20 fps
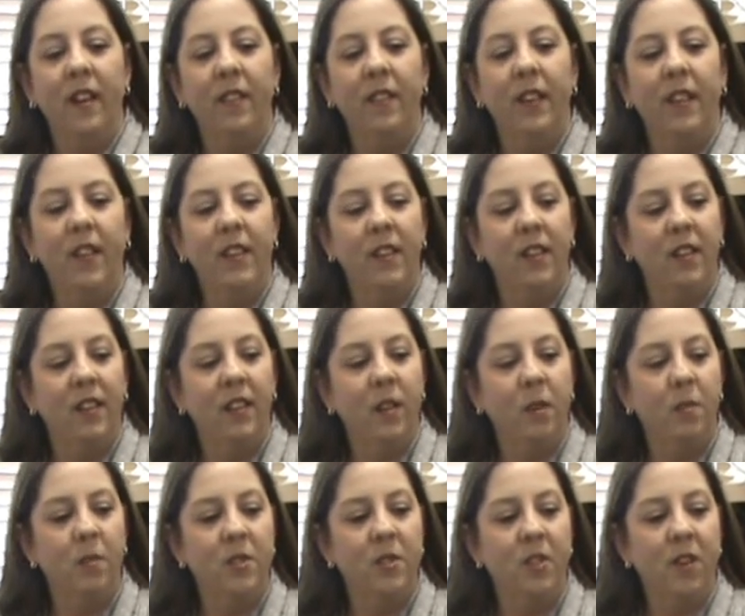The
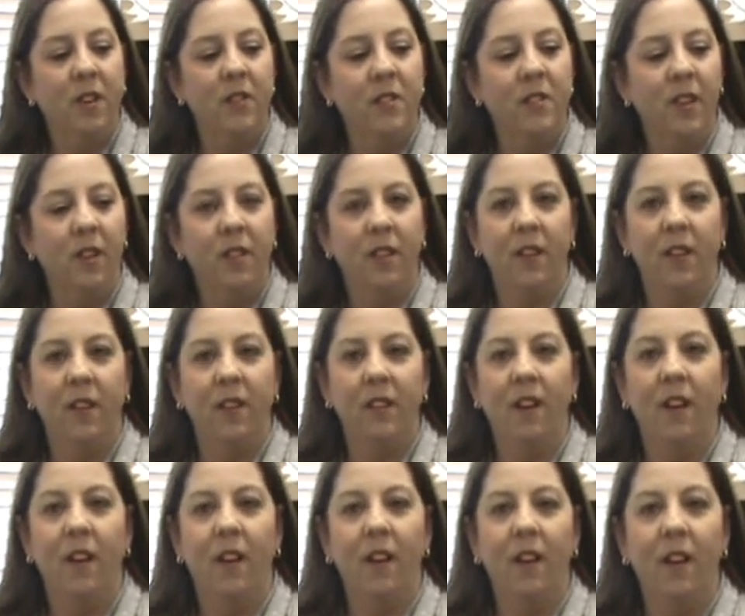continuum starts
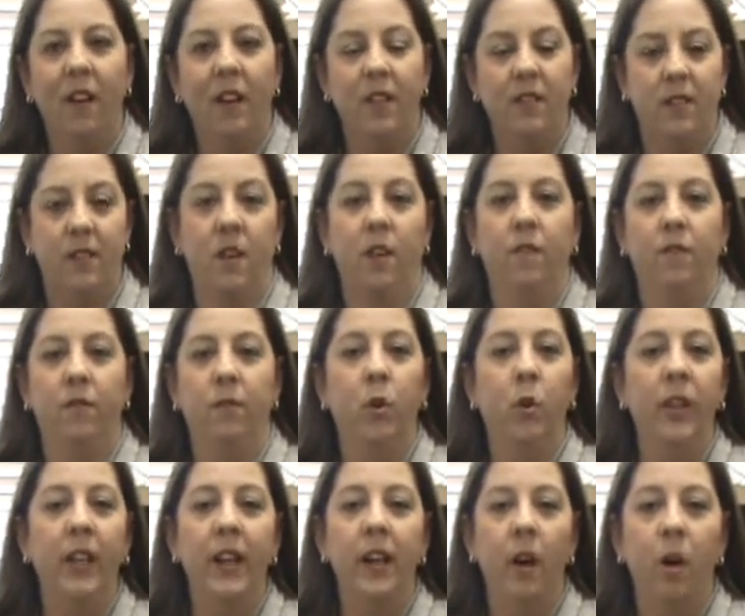as
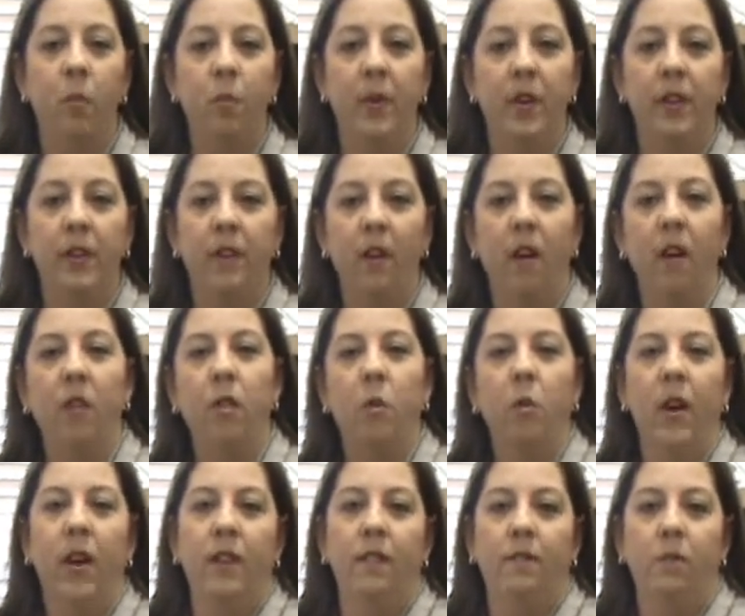fully open all the
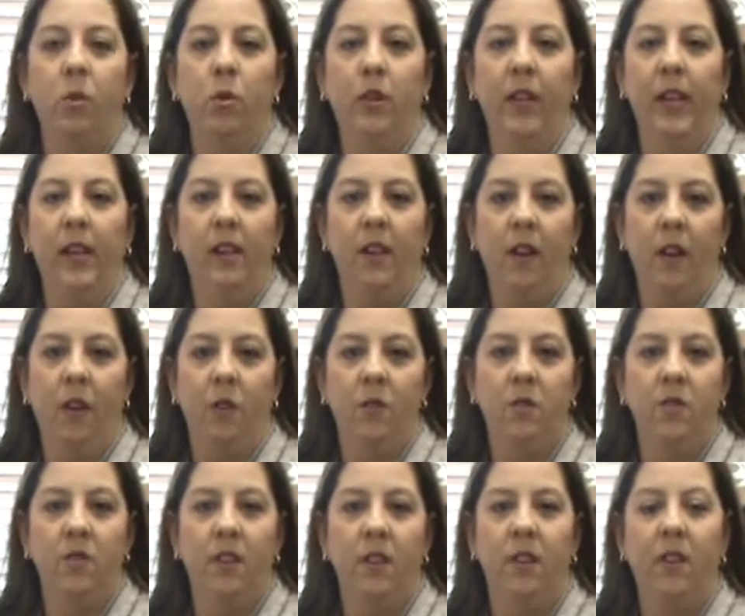way to fully
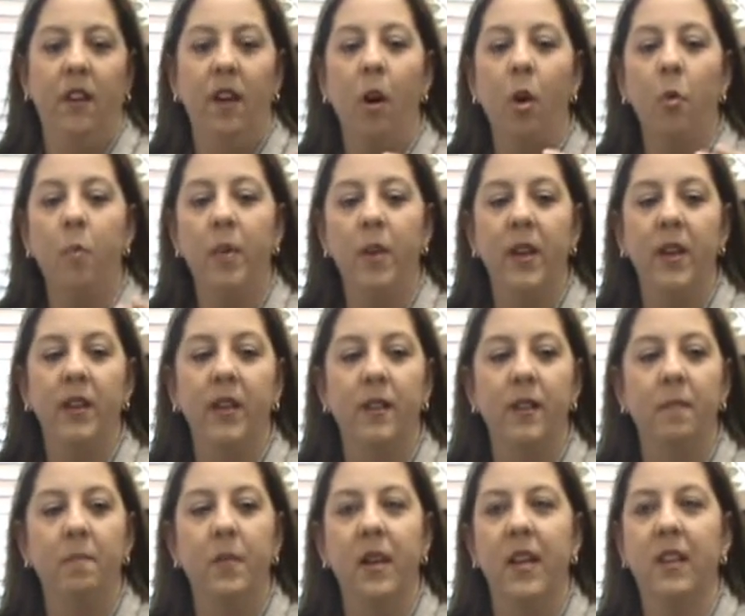closed. And
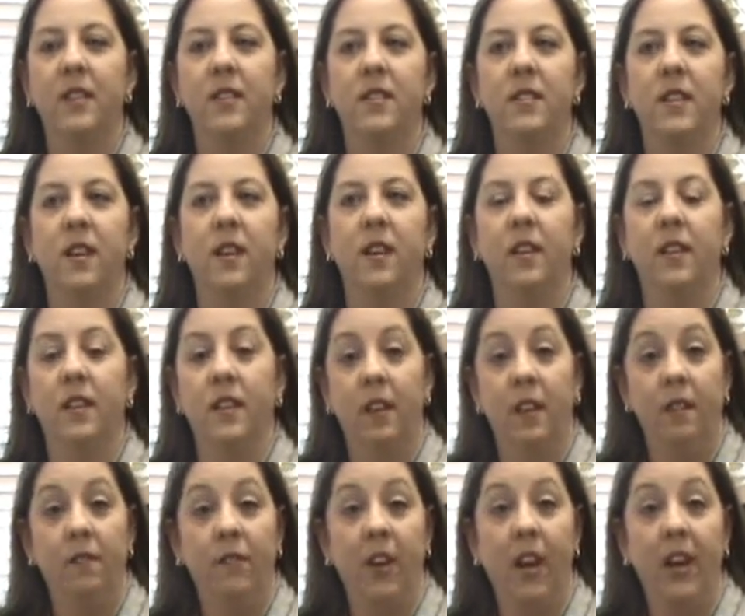open means that
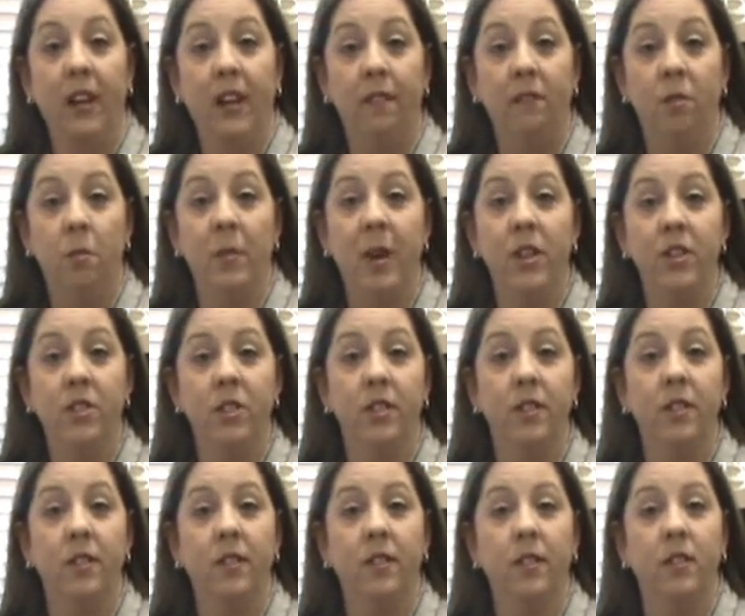identifying
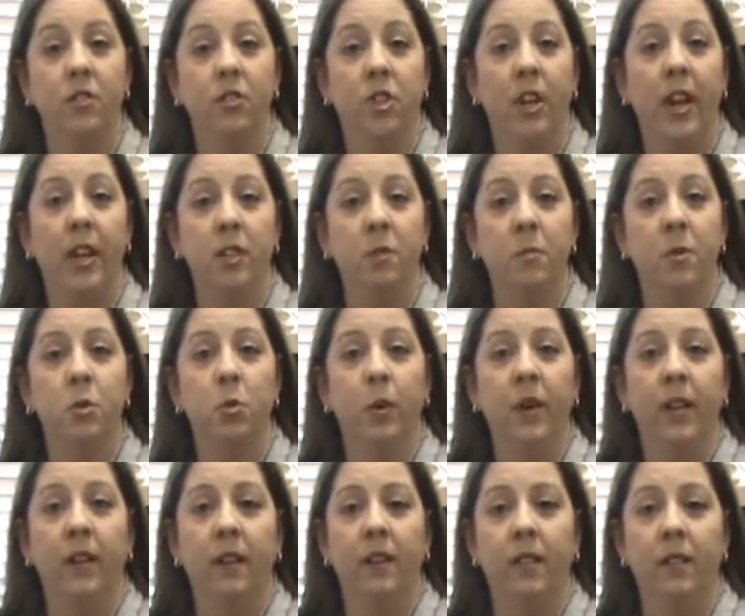information is exchanged
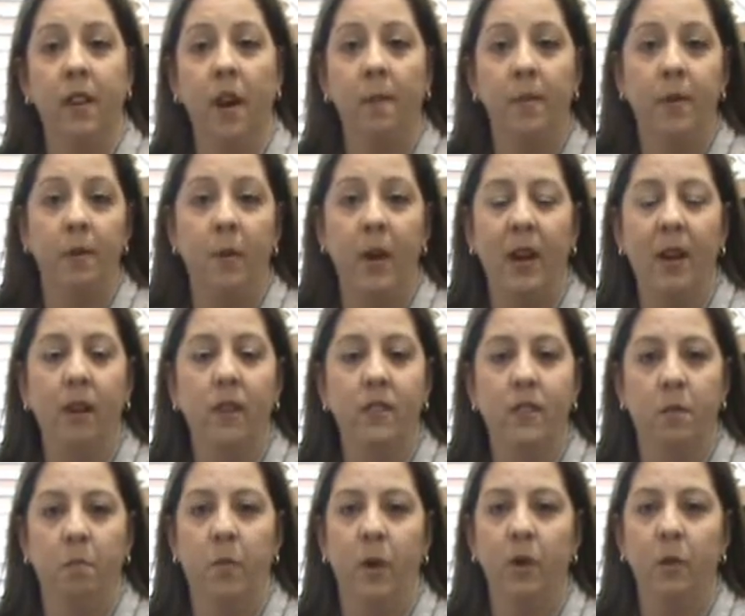between adoptive
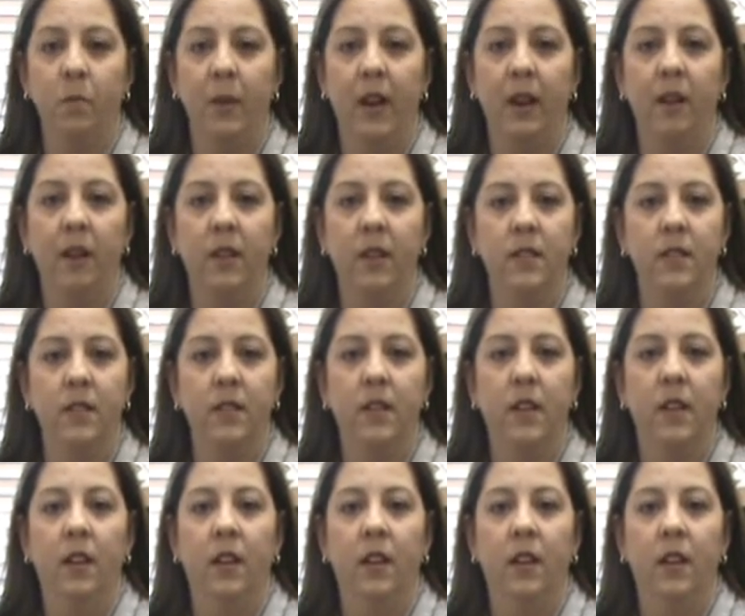parents and birth parents,